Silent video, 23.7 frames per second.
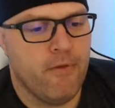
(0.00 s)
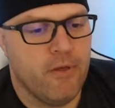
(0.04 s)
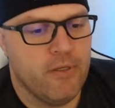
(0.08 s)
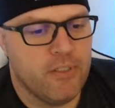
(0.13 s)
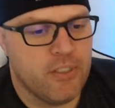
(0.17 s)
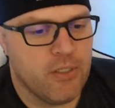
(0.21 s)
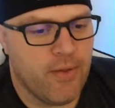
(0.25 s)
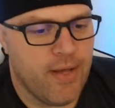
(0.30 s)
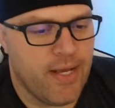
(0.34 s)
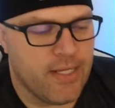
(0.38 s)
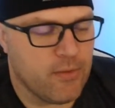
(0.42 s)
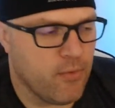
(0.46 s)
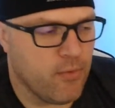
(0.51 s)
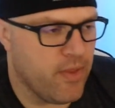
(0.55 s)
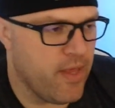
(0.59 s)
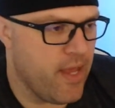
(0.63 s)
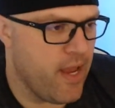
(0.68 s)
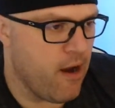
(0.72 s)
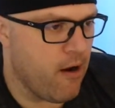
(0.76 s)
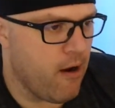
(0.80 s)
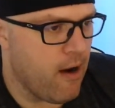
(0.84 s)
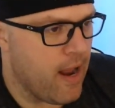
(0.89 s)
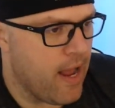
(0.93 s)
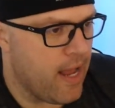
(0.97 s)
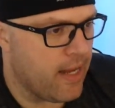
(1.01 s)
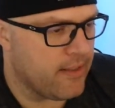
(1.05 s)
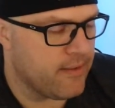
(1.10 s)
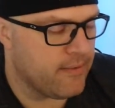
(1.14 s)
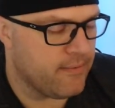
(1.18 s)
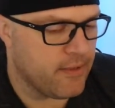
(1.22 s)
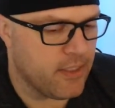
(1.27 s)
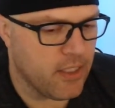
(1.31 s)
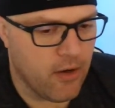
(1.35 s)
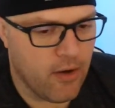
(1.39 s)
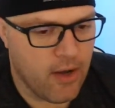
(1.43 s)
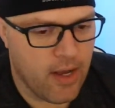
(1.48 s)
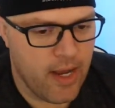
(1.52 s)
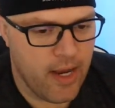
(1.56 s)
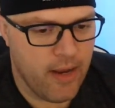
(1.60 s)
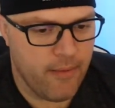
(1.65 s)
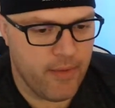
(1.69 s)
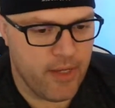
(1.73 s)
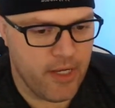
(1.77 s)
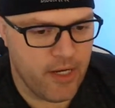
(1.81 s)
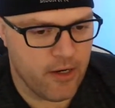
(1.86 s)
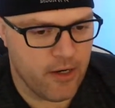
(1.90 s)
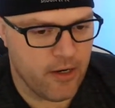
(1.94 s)
So that's where they are at. So I
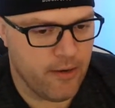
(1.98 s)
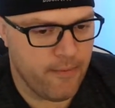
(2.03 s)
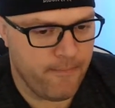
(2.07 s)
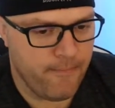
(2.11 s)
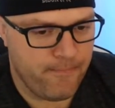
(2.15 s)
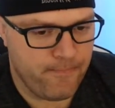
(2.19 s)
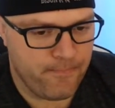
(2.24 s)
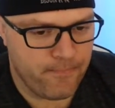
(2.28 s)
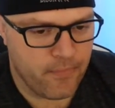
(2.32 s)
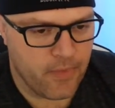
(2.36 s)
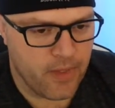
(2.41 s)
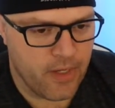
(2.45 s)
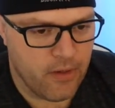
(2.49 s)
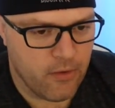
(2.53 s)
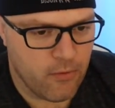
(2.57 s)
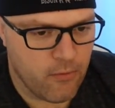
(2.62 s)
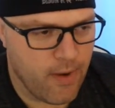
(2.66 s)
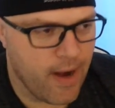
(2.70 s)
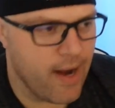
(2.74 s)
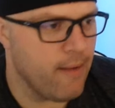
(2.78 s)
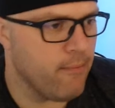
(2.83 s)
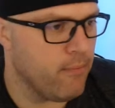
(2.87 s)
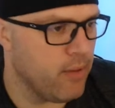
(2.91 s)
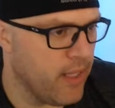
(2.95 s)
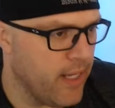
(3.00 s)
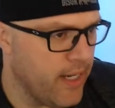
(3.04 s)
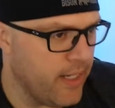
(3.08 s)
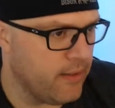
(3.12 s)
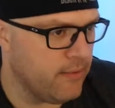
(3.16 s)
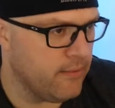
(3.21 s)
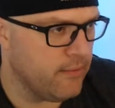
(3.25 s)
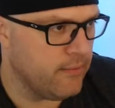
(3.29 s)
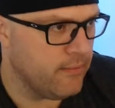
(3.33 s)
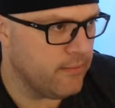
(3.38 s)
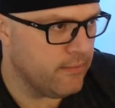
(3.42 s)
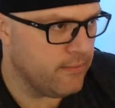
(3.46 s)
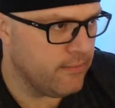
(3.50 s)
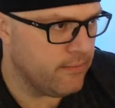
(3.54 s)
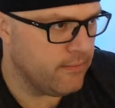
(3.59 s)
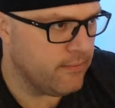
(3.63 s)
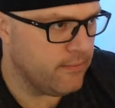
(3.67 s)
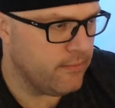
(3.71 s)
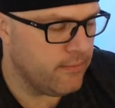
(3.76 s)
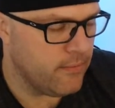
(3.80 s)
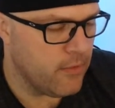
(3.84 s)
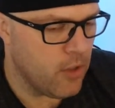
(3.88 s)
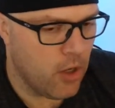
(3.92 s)
am here rambling
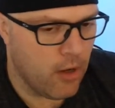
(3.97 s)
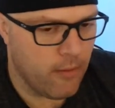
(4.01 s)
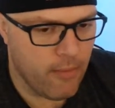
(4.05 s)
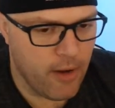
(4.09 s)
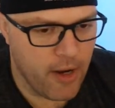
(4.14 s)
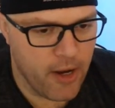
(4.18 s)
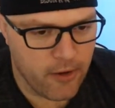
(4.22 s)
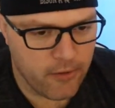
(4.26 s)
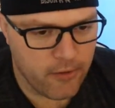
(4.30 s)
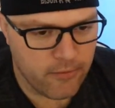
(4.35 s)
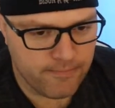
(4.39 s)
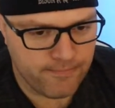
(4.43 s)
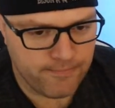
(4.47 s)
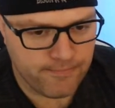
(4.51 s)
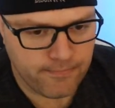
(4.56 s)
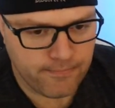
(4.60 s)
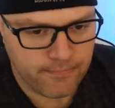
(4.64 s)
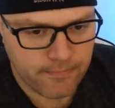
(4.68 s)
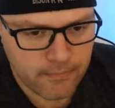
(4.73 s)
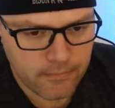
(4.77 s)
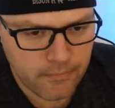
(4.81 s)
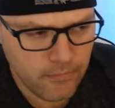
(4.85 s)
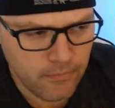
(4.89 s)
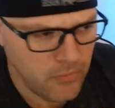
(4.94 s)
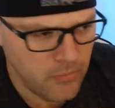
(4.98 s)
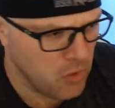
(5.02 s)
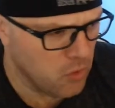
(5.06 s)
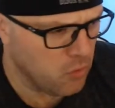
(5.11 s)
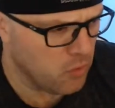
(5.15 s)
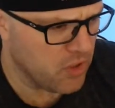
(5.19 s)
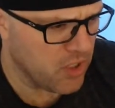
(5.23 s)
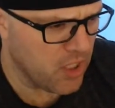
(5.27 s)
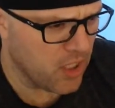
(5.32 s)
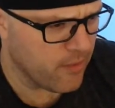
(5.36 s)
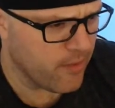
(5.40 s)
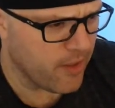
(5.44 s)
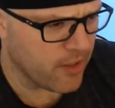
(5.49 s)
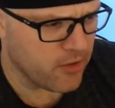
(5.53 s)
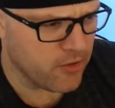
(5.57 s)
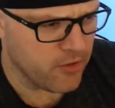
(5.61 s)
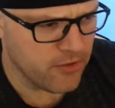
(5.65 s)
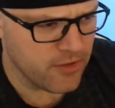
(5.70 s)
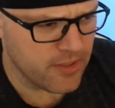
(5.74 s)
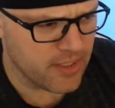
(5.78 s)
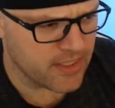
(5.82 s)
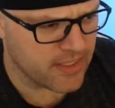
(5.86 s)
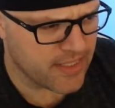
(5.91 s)
on my own. We're talking about
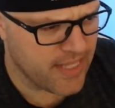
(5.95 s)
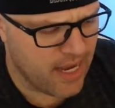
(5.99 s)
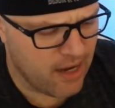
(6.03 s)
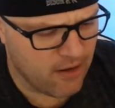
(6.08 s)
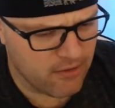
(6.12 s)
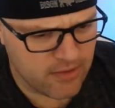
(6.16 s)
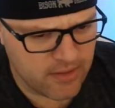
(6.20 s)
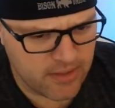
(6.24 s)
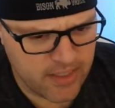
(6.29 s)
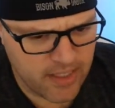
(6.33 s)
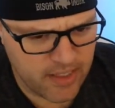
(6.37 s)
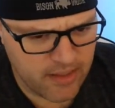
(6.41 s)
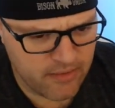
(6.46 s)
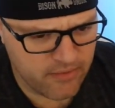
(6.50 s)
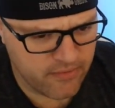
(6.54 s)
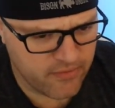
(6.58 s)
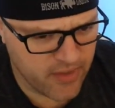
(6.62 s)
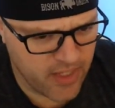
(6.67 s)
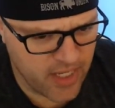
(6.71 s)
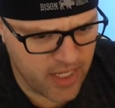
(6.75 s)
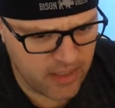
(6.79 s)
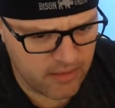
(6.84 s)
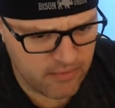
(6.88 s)
cruises now instead of,